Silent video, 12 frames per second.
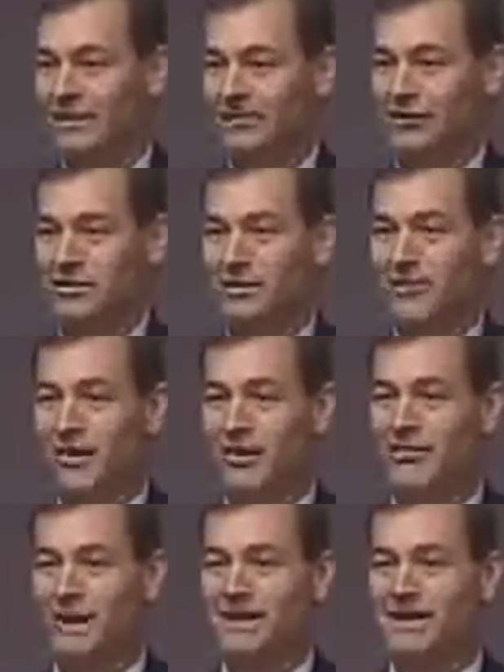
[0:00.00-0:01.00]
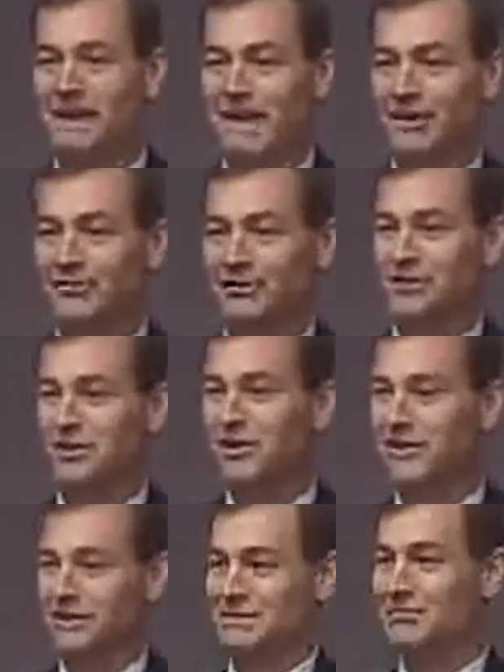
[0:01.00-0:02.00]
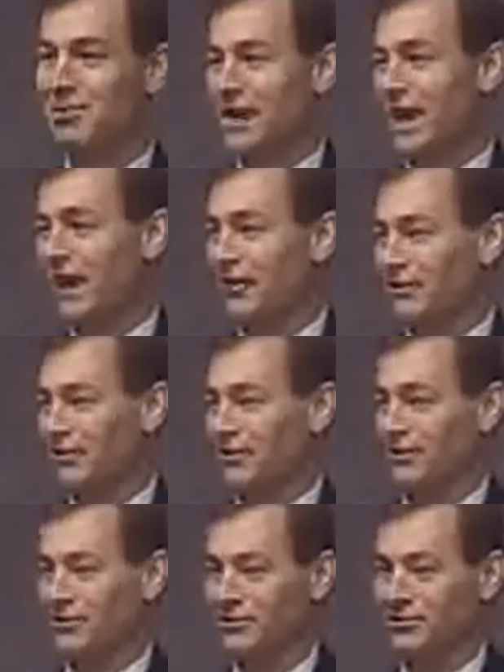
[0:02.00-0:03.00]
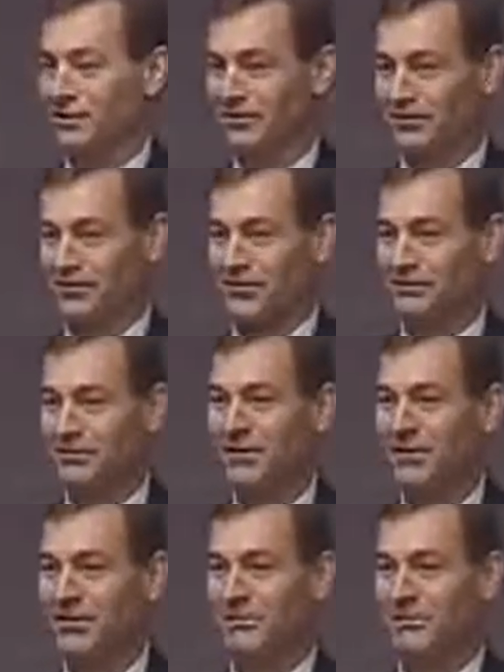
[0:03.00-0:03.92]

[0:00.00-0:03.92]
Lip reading: first of all, my negative result is more accurate than a stress test.